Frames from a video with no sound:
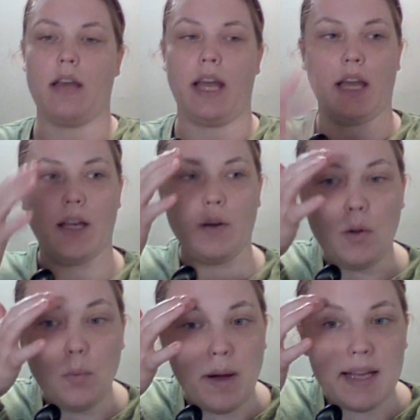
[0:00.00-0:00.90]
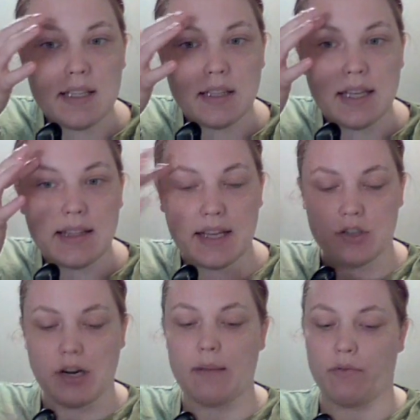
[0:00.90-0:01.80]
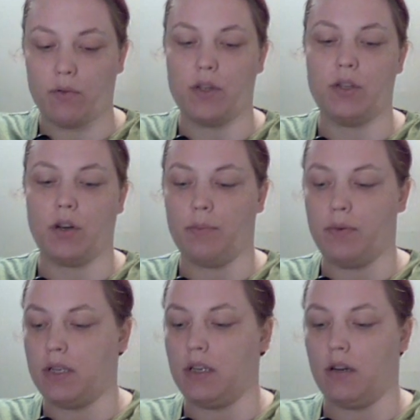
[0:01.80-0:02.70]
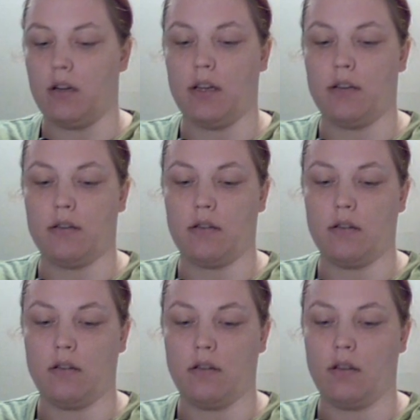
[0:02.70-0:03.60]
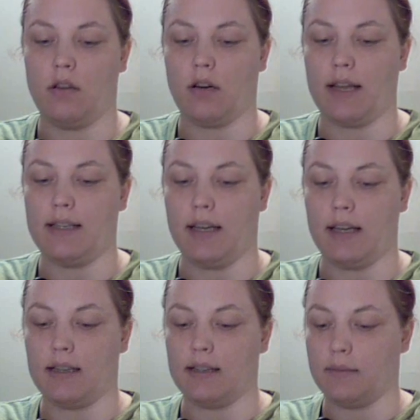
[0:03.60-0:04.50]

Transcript: and you wait to let that dry before you start putting on your latex.